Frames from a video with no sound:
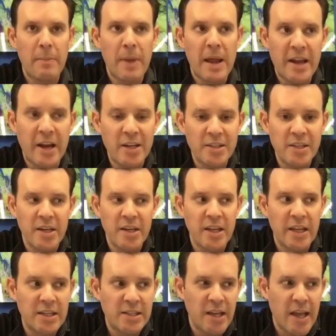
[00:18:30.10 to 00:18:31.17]
cousin
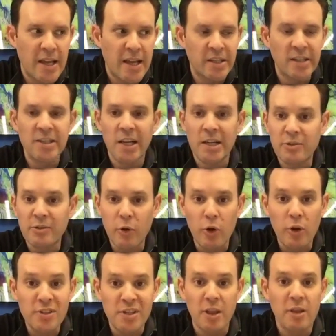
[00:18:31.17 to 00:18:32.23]
is a successful
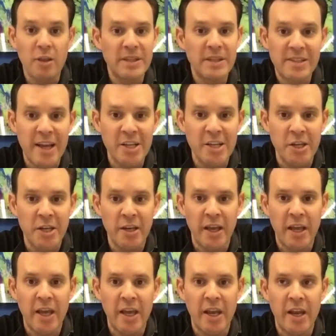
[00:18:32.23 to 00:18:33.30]
Sotheby's agent
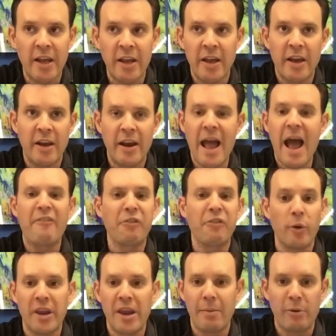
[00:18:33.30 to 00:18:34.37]
in an affluent
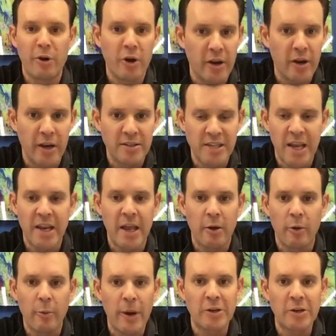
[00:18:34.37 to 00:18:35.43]
neighborhood in San Diego, in
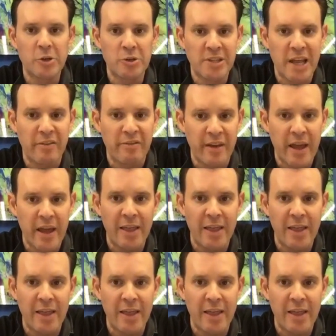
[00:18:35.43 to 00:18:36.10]
Rancho Santa Fe.